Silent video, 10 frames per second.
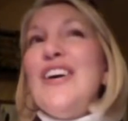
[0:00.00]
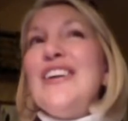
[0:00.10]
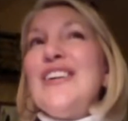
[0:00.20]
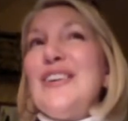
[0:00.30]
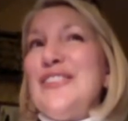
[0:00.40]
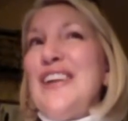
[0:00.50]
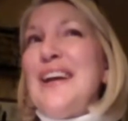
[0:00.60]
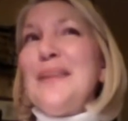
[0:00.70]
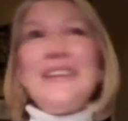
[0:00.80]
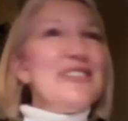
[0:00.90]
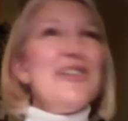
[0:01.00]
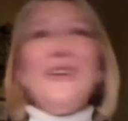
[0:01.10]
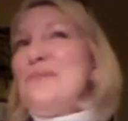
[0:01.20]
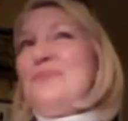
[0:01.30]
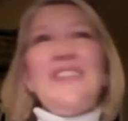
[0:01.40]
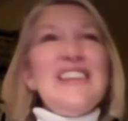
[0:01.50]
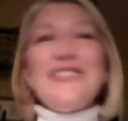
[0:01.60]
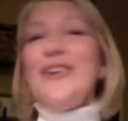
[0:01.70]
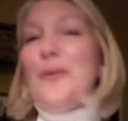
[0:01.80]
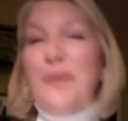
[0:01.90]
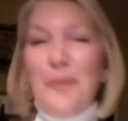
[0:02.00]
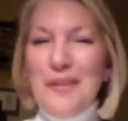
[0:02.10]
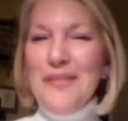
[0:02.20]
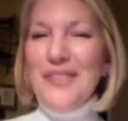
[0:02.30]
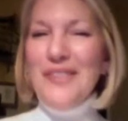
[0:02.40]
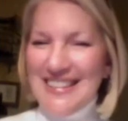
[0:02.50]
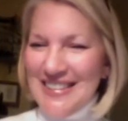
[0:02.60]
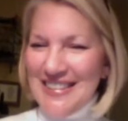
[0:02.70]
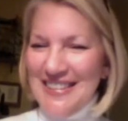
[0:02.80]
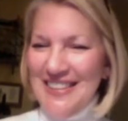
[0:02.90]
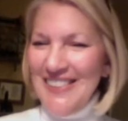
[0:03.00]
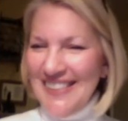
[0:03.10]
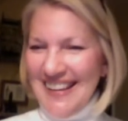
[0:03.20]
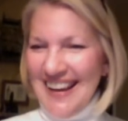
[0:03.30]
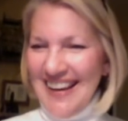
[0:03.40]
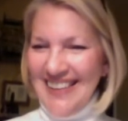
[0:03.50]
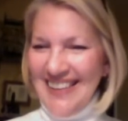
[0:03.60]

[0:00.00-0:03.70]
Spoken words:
in our families is not what we want to do now.